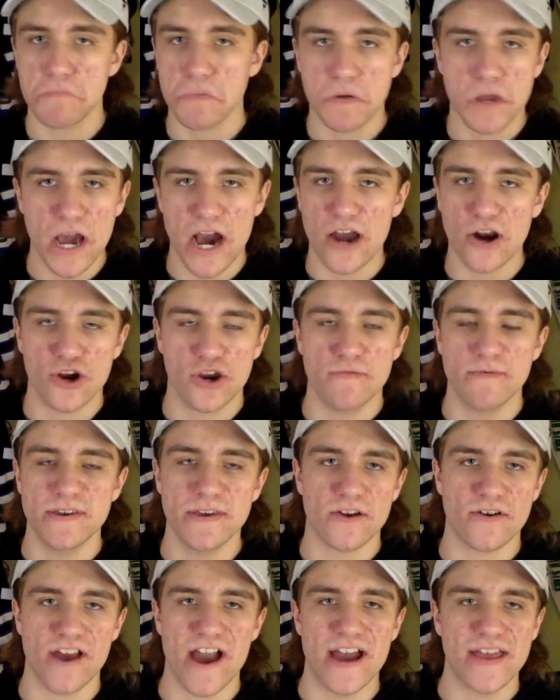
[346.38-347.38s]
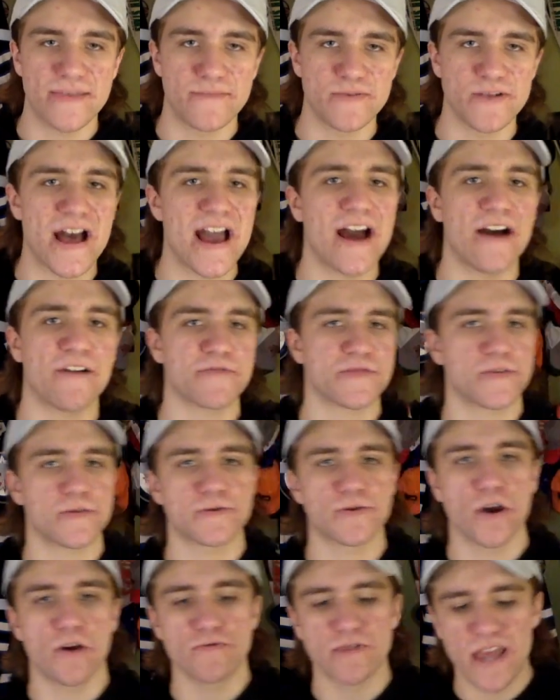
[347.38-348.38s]
Connor could be their guy in the playoffs.
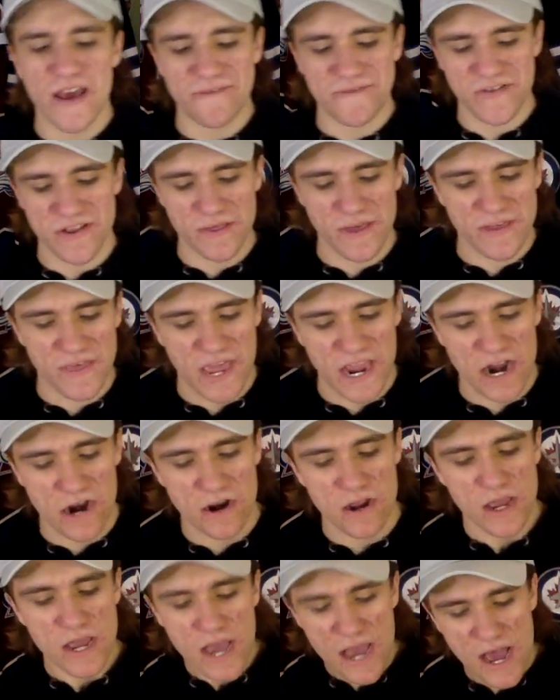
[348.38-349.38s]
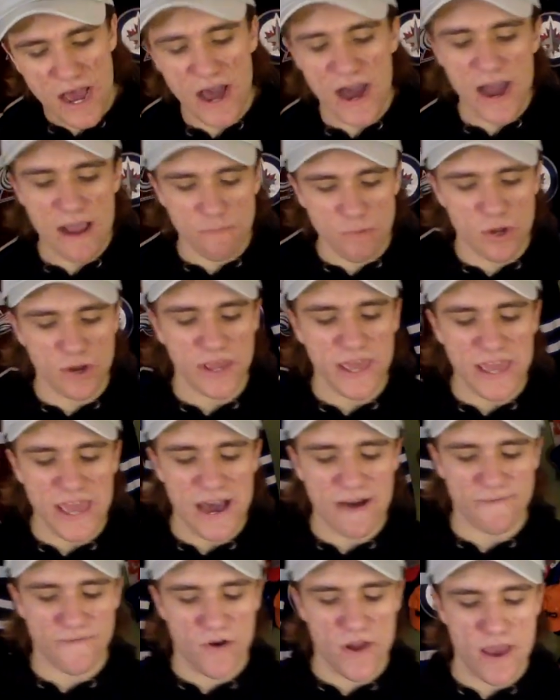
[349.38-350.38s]
So definitely there, I'm looking
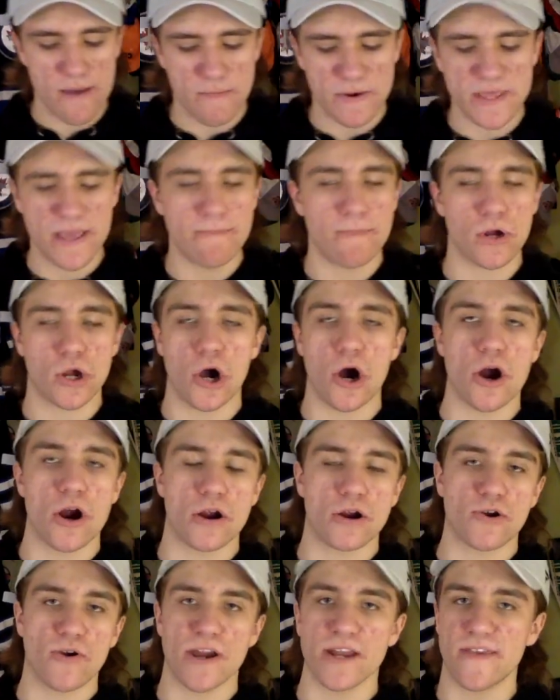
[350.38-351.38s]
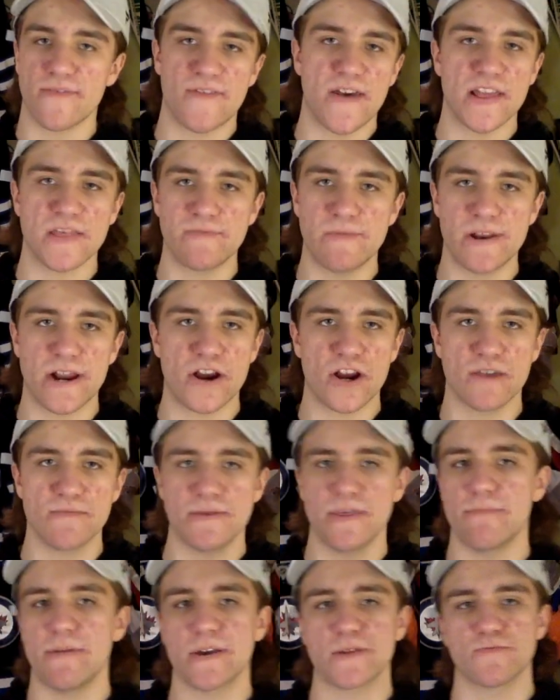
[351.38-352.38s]
out for him. And then Makar, great defenseman,
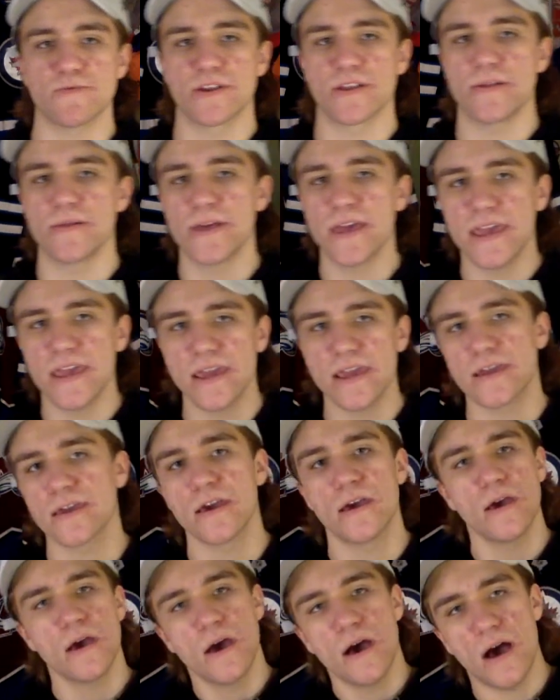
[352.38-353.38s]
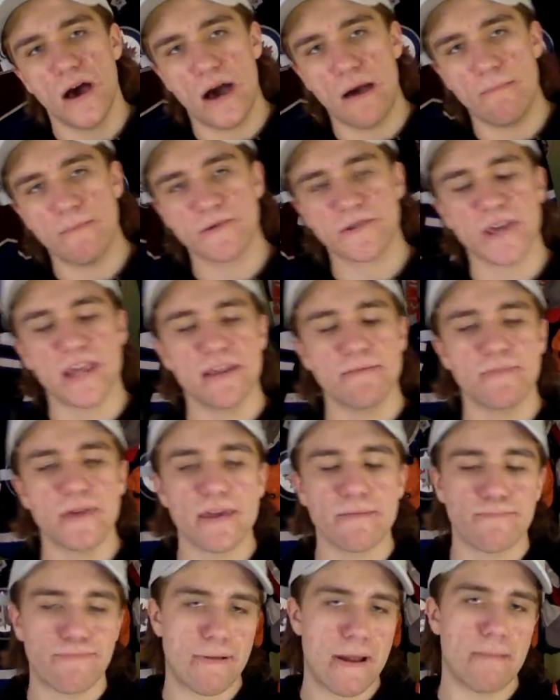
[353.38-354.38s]
arguably the best one in the league, is going to
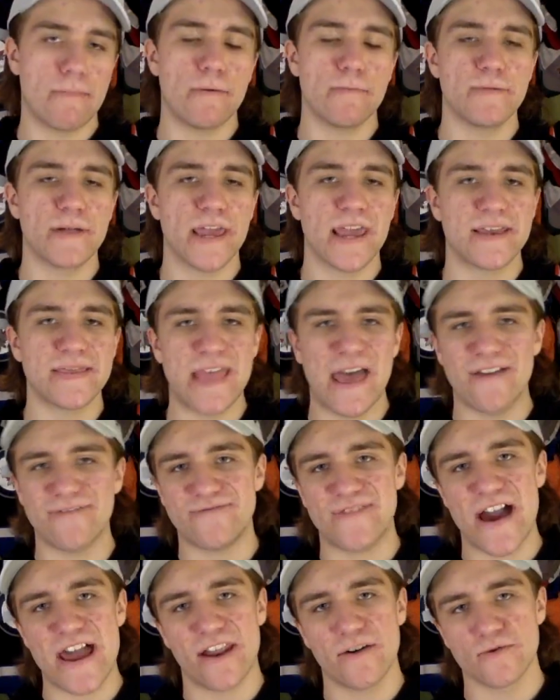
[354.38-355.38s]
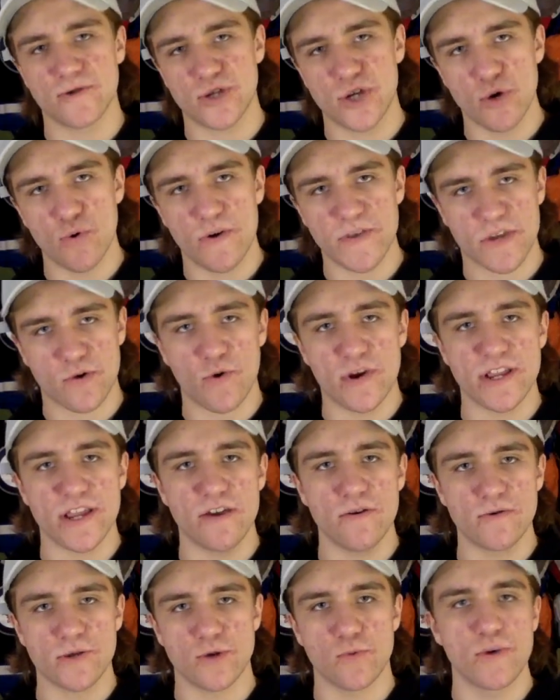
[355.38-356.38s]
be probably in that final two with Quinn
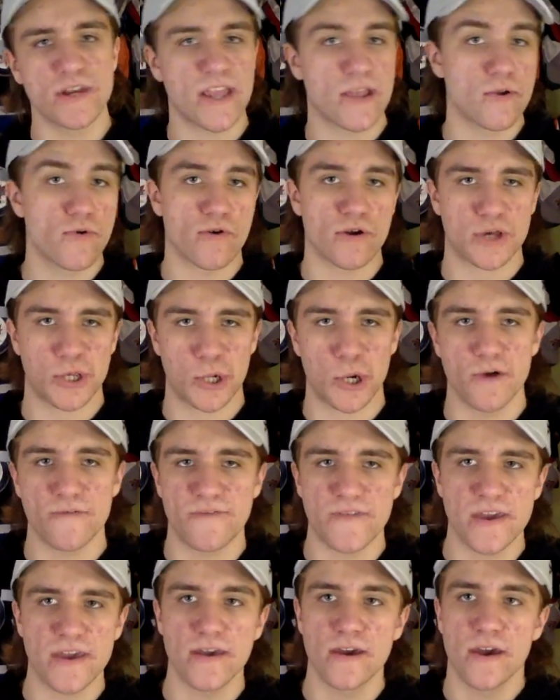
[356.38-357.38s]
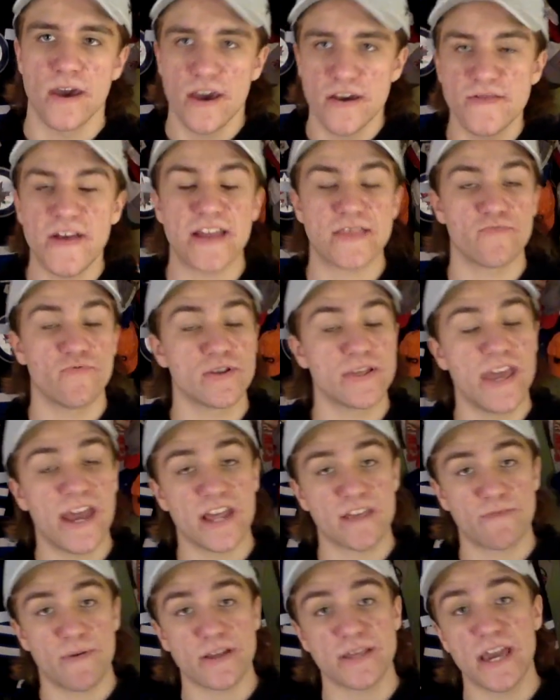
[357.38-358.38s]
Hughes to win the Norris Trophy. That's what the
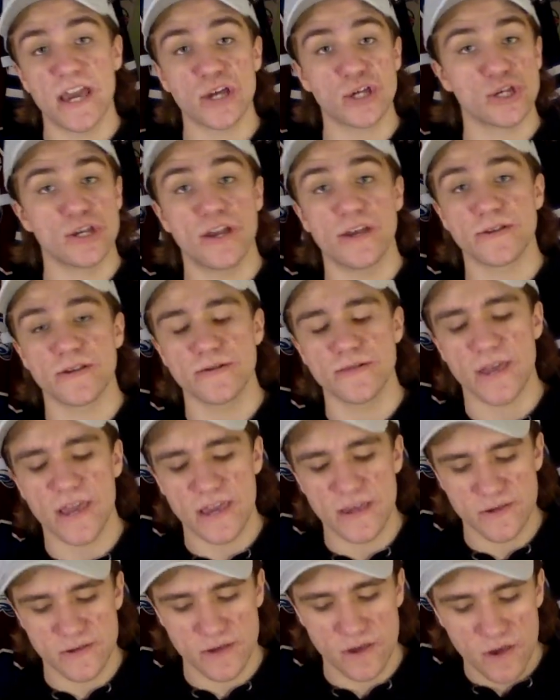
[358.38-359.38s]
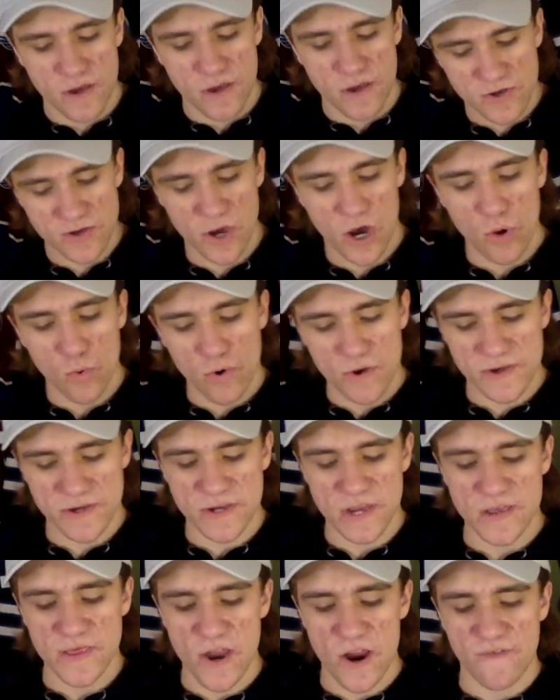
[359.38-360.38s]
expectation is, at least. So we'll
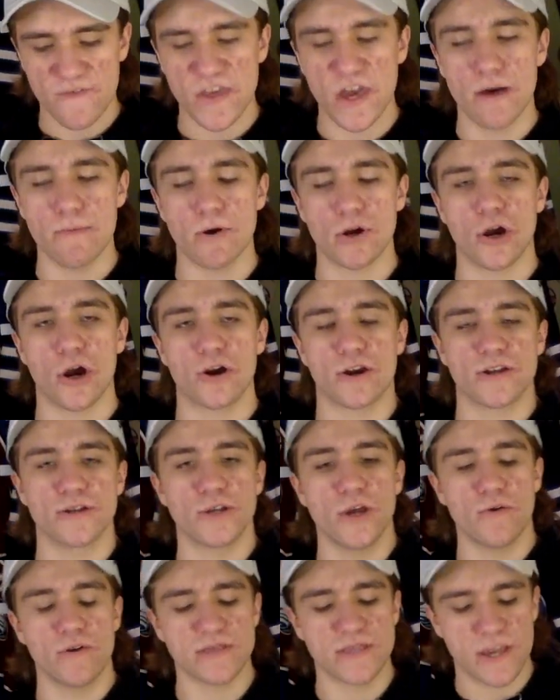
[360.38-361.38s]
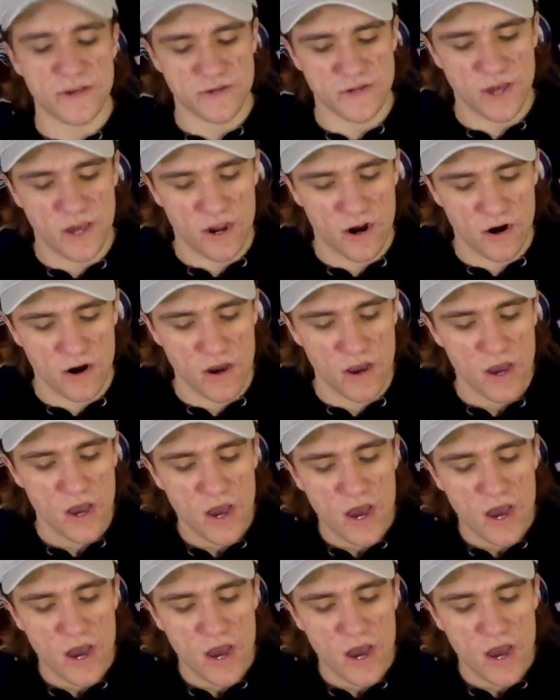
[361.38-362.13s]
see there if Cale Makar can do it this year.